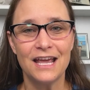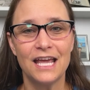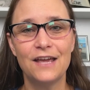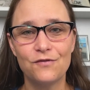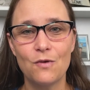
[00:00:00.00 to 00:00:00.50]

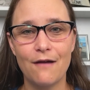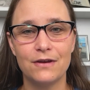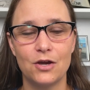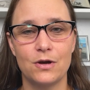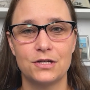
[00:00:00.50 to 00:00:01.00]
If you have
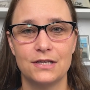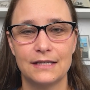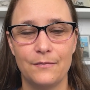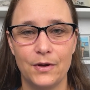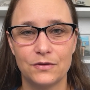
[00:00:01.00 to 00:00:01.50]
any questions
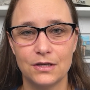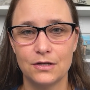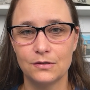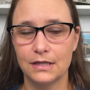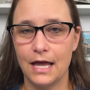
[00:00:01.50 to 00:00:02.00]
about the
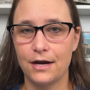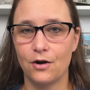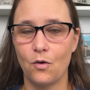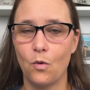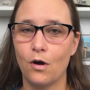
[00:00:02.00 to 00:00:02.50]

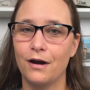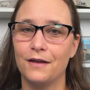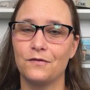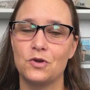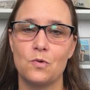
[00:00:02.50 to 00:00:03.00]
newsletter, or
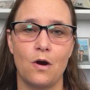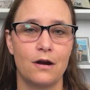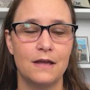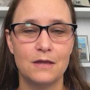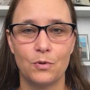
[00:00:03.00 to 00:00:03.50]
if you are
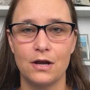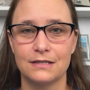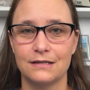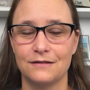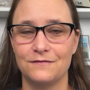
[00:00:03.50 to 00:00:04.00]
in the
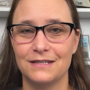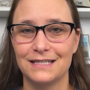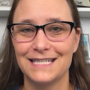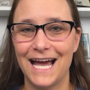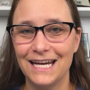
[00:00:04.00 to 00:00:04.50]
process of
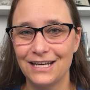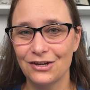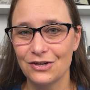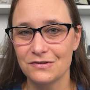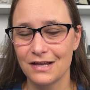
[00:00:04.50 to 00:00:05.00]
designing
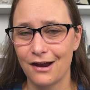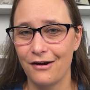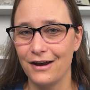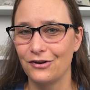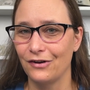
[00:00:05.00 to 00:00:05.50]
your newsletter
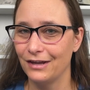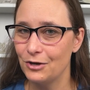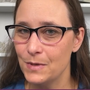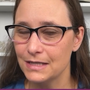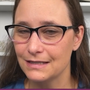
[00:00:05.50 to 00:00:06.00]
and you're a
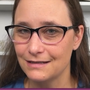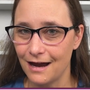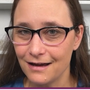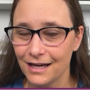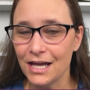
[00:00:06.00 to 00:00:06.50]
little bit
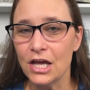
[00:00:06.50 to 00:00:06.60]
stuck,